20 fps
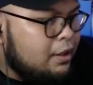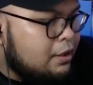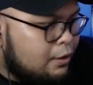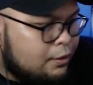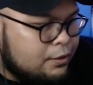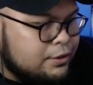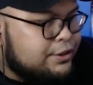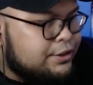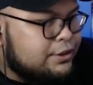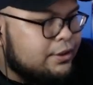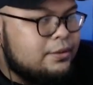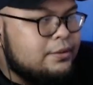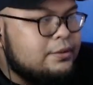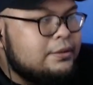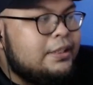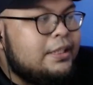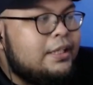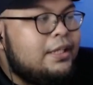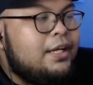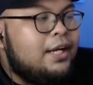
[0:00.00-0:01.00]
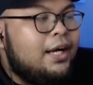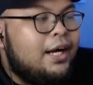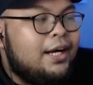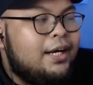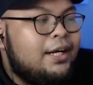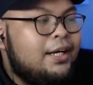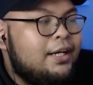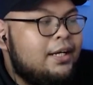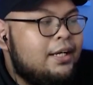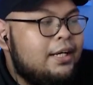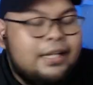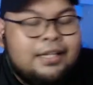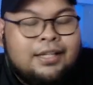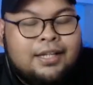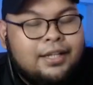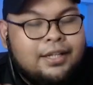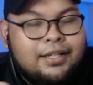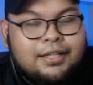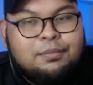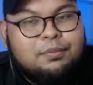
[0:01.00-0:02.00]
Also,
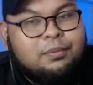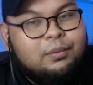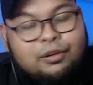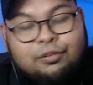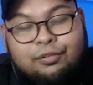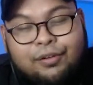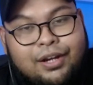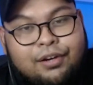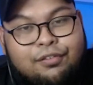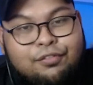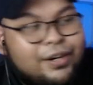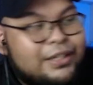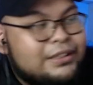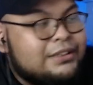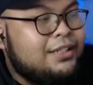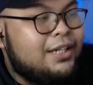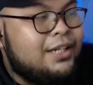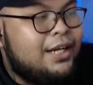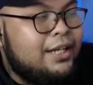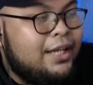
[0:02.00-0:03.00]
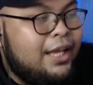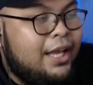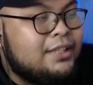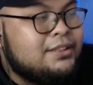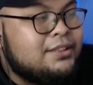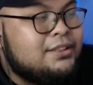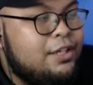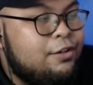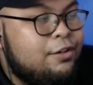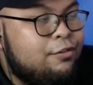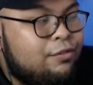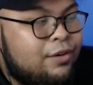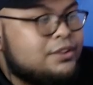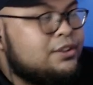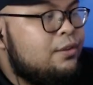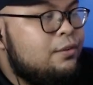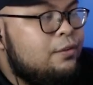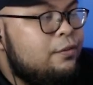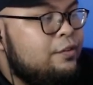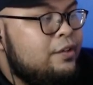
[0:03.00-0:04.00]
another great Rush card is the
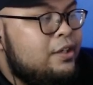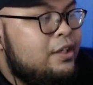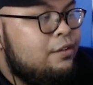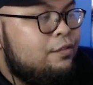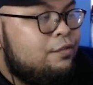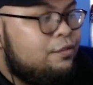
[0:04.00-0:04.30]
Rush Luffy.